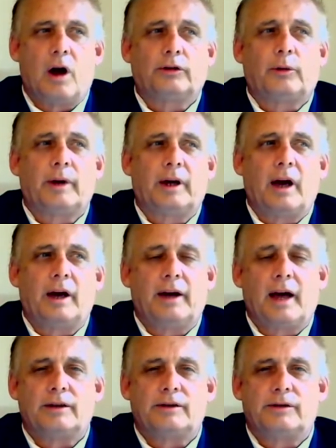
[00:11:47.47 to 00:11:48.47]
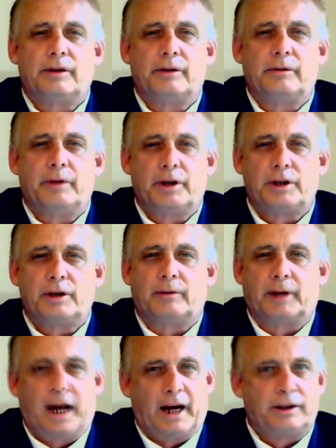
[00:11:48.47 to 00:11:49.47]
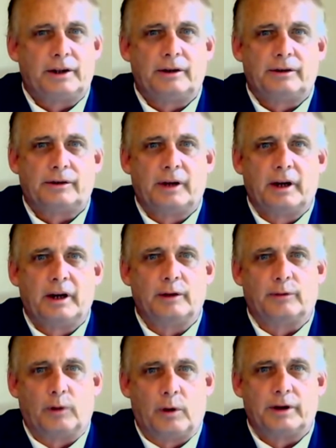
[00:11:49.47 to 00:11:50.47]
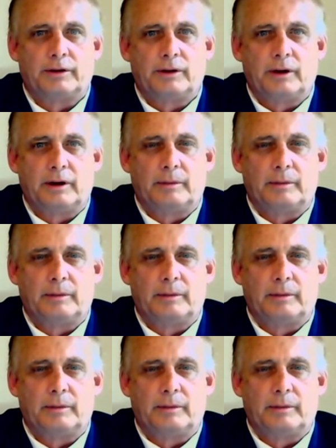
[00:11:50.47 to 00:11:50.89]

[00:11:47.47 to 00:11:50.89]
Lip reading: and also against the Division of Elections in the Florida